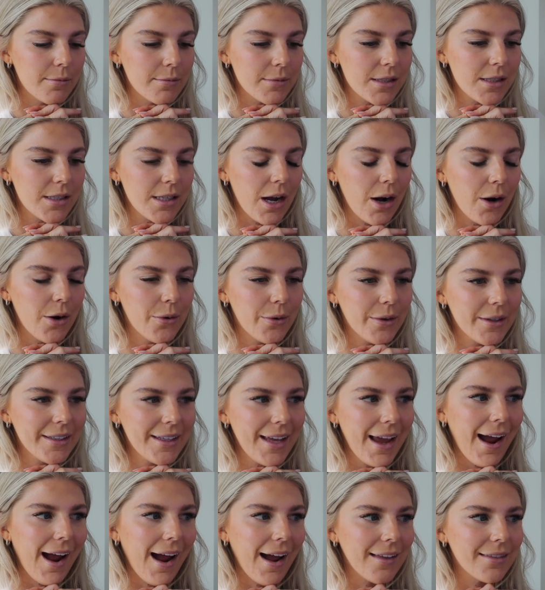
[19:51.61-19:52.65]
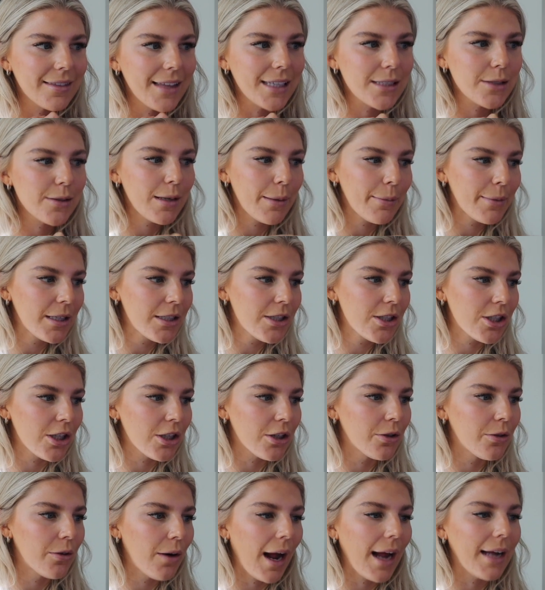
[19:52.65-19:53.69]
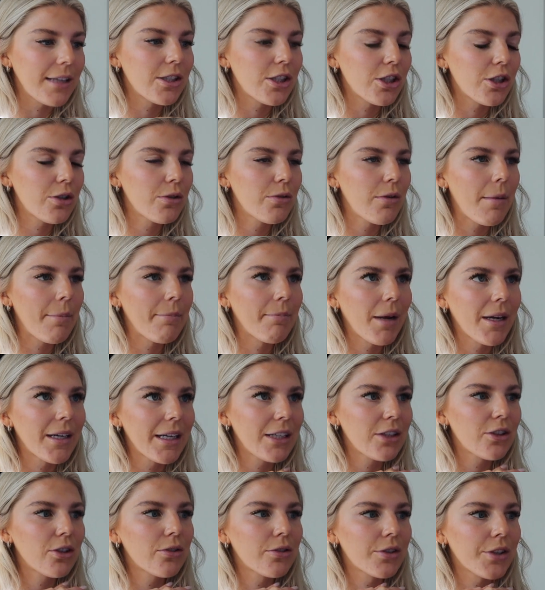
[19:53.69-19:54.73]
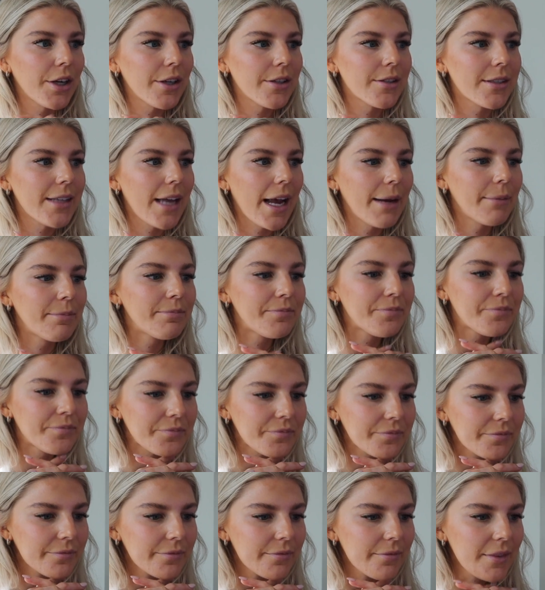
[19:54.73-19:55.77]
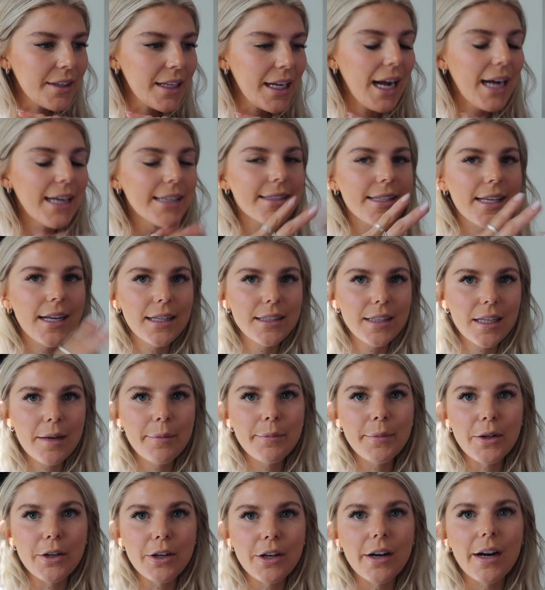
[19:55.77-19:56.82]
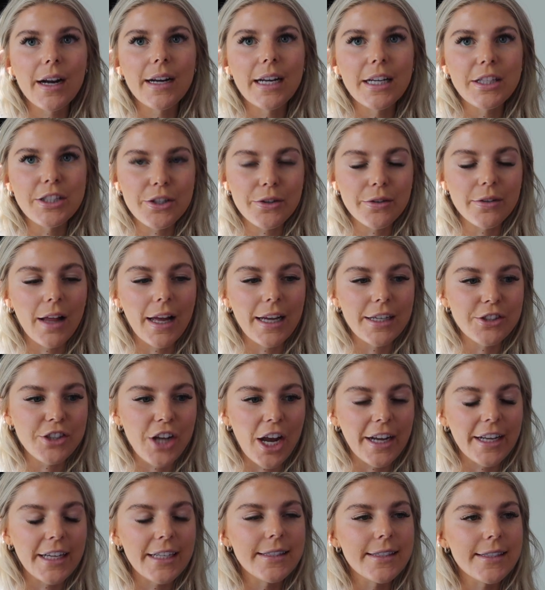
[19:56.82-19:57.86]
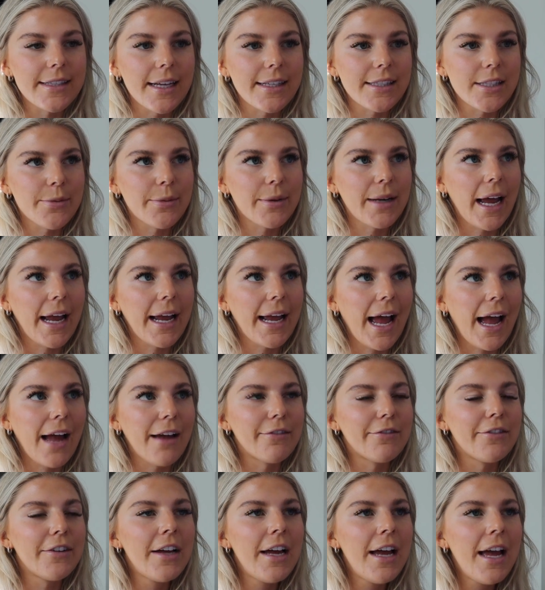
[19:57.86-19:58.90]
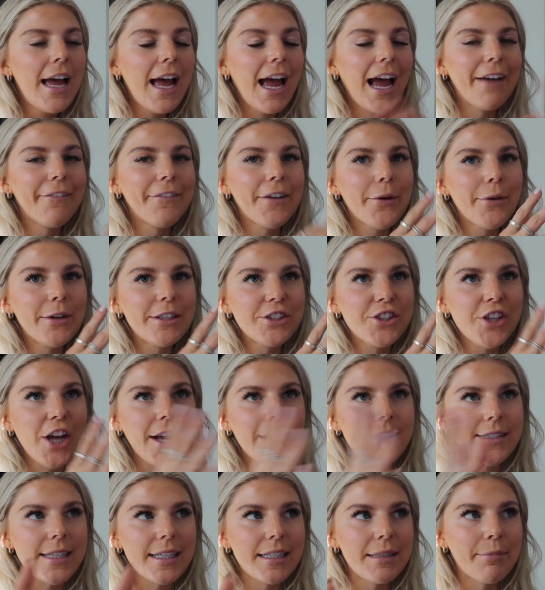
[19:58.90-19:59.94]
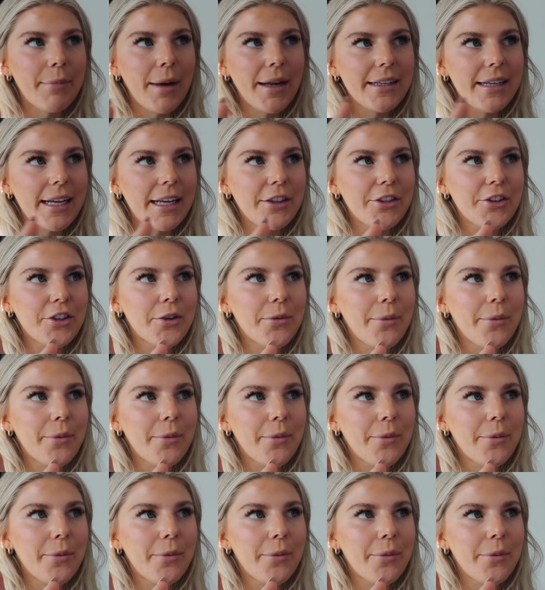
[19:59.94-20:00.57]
So yeah, that's what I'm gonna do. I do Monday through Thursday. I sit on the computer and I do client check-ins. That's when I have everyone checks in Monday through